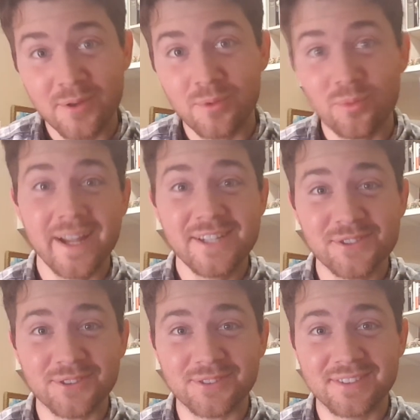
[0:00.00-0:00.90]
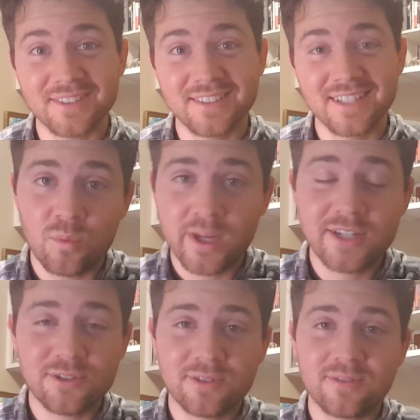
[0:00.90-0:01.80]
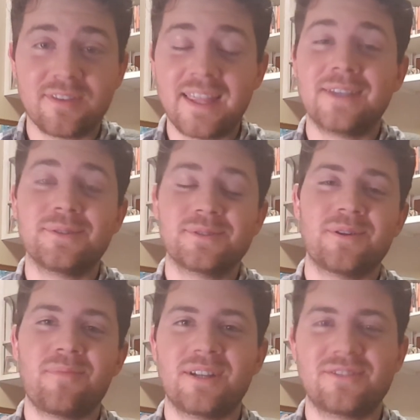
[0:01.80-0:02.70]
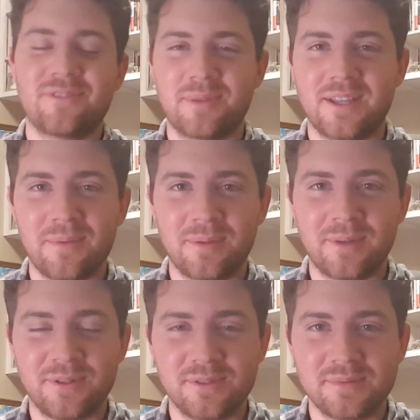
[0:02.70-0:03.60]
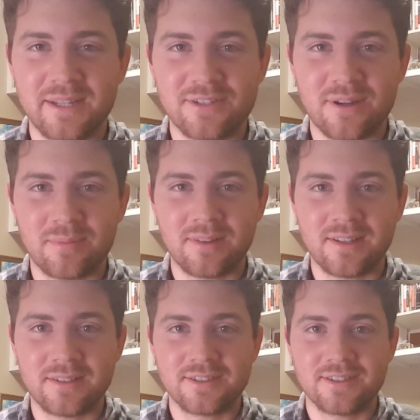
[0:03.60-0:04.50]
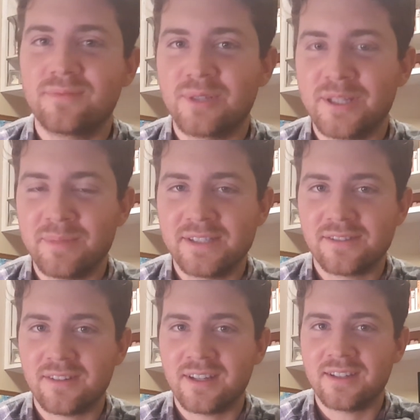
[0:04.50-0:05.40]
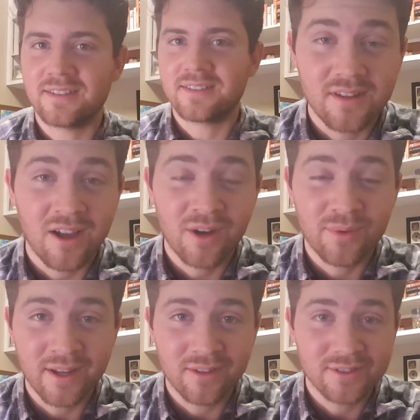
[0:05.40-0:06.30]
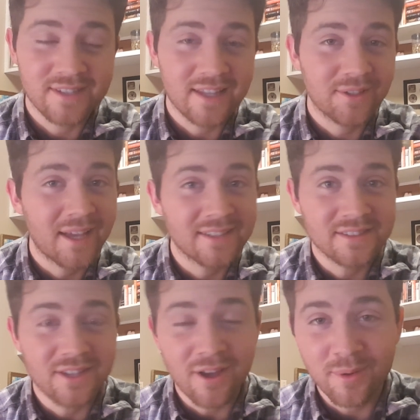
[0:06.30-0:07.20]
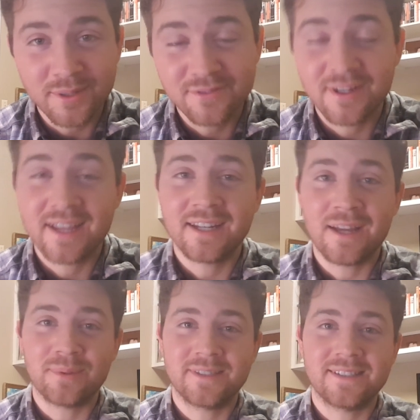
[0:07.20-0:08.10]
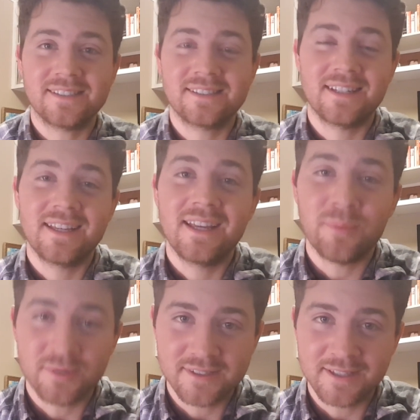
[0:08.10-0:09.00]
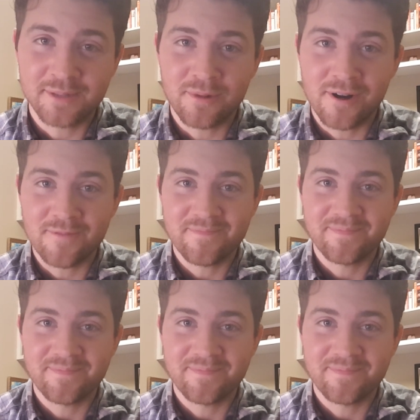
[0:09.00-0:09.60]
Rachel. Rachel, thank you so much for becoming my newest Patreon pledge. Really means a lot. Alright, Wranglers, thank you guys as always for hanging out with us. We'll see you tomorrow.